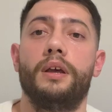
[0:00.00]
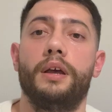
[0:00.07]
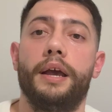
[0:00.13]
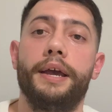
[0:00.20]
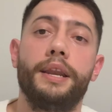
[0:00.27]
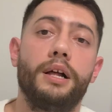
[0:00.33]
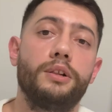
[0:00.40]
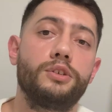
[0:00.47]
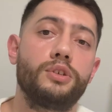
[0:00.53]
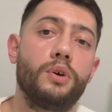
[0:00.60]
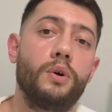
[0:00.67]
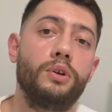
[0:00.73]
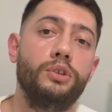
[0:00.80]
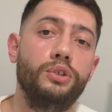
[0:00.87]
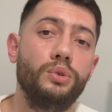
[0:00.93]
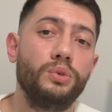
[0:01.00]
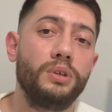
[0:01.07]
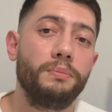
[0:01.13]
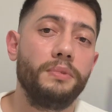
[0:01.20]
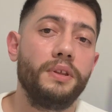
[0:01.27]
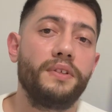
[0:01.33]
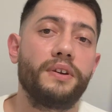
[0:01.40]
And also on
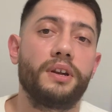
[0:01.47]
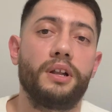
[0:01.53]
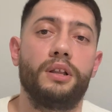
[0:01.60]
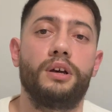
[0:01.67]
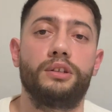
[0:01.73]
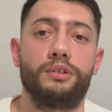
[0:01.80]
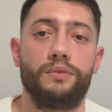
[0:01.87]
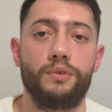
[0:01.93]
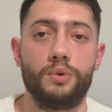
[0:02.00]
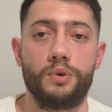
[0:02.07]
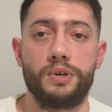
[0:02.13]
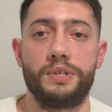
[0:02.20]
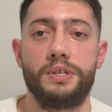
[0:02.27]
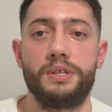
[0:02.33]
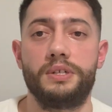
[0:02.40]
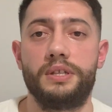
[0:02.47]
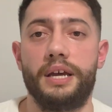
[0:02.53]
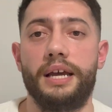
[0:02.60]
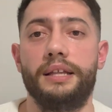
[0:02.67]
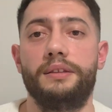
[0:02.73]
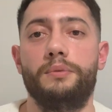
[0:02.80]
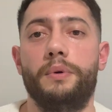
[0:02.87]
Udemy, there are a lot of courses
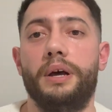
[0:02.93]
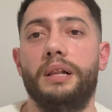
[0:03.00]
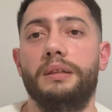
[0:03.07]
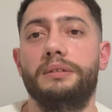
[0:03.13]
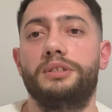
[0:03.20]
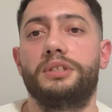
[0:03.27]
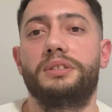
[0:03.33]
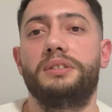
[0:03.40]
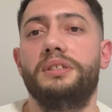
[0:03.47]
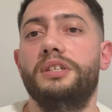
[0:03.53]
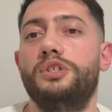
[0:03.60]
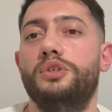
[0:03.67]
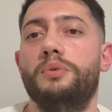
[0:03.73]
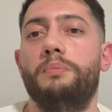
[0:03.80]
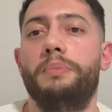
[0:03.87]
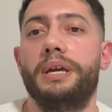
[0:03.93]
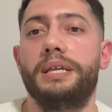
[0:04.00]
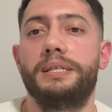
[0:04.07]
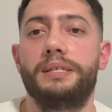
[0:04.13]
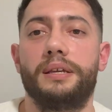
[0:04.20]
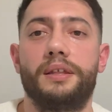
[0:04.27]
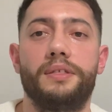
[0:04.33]
that, well, just teach you
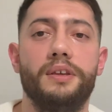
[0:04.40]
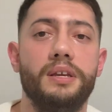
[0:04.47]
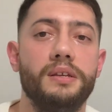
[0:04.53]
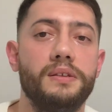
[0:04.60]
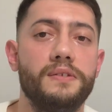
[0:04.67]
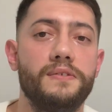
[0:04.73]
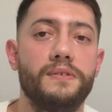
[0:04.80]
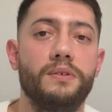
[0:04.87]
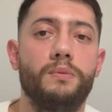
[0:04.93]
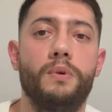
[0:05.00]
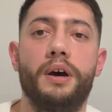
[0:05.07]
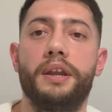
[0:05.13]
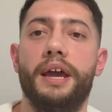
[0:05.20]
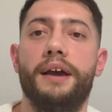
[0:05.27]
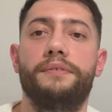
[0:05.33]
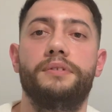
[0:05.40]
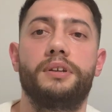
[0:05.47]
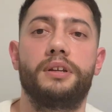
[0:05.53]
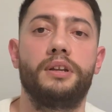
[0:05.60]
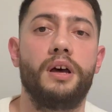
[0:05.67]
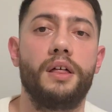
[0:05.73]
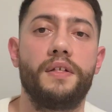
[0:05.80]
basic things one after
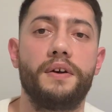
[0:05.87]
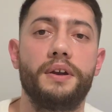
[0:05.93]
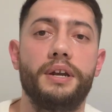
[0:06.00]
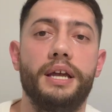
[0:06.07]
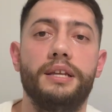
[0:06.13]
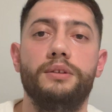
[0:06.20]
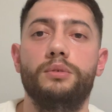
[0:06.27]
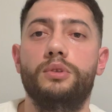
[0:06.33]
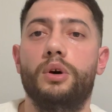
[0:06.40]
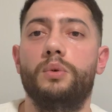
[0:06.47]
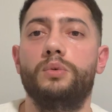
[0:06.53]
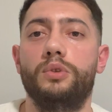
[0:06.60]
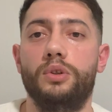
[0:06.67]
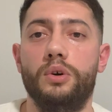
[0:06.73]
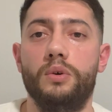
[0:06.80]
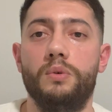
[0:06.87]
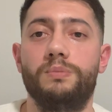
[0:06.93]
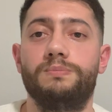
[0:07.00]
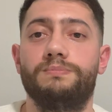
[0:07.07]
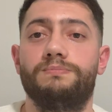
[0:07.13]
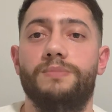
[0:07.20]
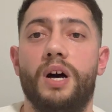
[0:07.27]
another, and you don't know
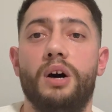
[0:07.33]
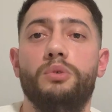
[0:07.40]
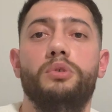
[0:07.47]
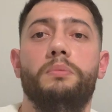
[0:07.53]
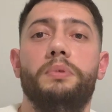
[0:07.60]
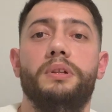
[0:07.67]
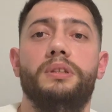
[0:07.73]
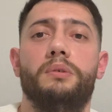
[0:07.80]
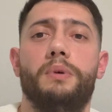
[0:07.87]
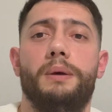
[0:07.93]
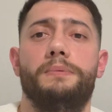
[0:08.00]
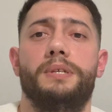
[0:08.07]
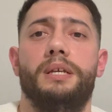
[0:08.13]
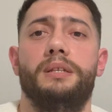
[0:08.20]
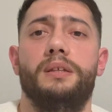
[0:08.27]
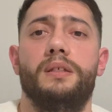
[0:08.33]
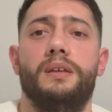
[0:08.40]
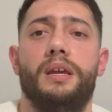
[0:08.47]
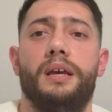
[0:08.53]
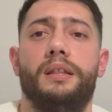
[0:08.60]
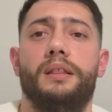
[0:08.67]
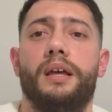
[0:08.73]
how to build a website in the
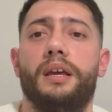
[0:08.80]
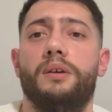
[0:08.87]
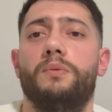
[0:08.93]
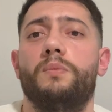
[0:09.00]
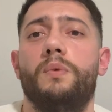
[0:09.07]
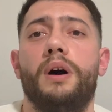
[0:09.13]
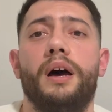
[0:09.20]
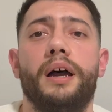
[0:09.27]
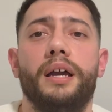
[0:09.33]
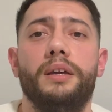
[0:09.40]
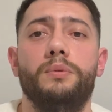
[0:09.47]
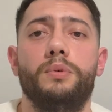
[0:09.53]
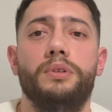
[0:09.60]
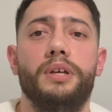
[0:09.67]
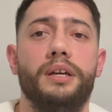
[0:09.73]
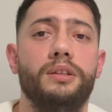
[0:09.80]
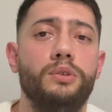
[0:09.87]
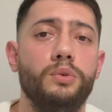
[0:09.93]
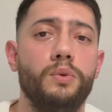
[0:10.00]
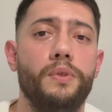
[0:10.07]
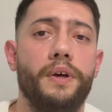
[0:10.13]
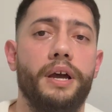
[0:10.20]
end. Like, why would I
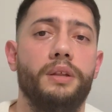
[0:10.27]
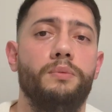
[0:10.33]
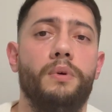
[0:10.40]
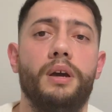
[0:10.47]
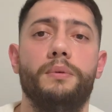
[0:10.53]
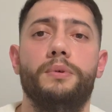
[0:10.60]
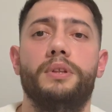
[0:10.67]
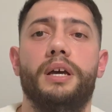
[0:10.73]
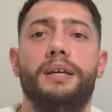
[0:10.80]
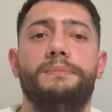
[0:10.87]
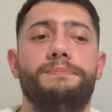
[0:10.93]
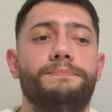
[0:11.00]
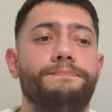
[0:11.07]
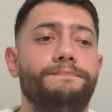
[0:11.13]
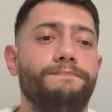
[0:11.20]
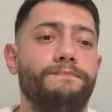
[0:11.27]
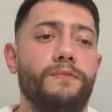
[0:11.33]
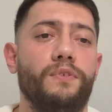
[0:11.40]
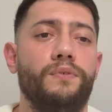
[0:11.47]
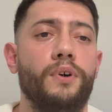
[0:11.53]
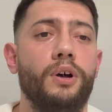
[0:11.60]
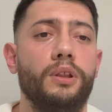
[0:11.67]
do that? Why would I
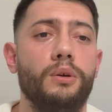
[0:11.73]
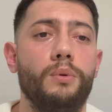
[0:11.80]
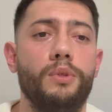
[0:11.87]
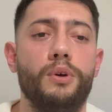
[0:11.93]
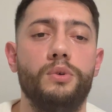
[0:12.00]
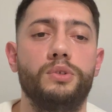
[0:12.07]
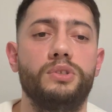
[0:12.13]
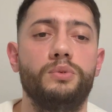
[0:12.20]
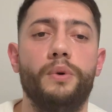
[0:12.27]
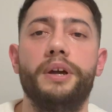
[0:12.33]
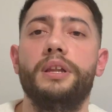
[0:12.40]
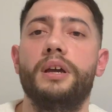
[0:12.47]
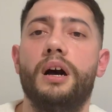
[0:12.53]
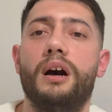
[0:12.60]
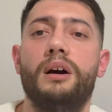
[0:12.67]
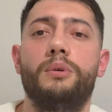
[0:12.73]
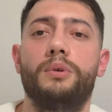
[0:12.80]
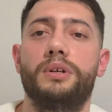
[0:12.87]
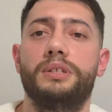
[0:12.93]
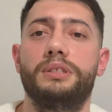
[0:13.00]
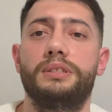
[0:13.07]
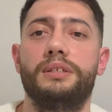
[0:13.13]
follow those 20
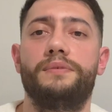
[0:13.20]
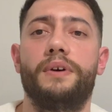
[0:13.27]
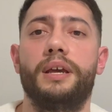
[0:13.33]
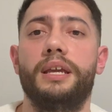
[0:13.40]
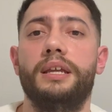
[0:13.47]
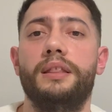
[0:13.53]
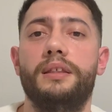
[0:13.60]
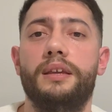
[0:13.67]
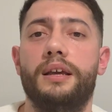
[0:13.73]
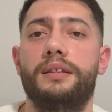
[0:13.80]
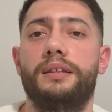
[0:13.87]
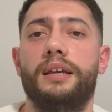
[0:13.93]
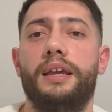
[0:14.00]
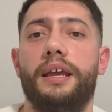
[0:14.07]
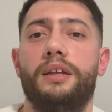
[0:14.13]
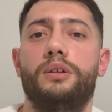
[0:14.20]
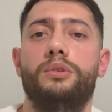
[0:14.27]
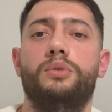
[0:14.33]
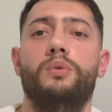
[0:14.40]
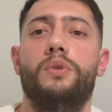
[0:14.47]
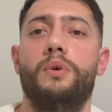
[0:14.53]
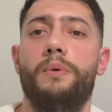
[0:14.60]
hours if in the end I cannot
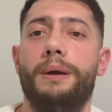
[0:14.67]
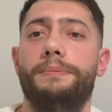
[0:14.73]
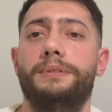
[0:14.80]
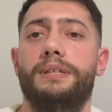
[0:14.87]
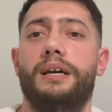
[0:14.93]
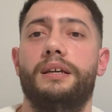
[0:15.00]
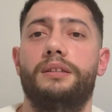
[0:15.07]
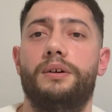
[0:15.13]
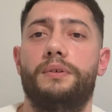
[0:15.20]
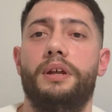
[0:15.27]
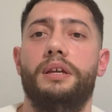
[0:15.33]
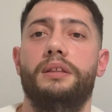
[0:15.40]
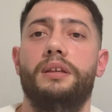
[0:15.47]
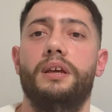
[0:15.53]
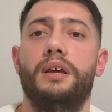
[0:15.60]
do the website, all right?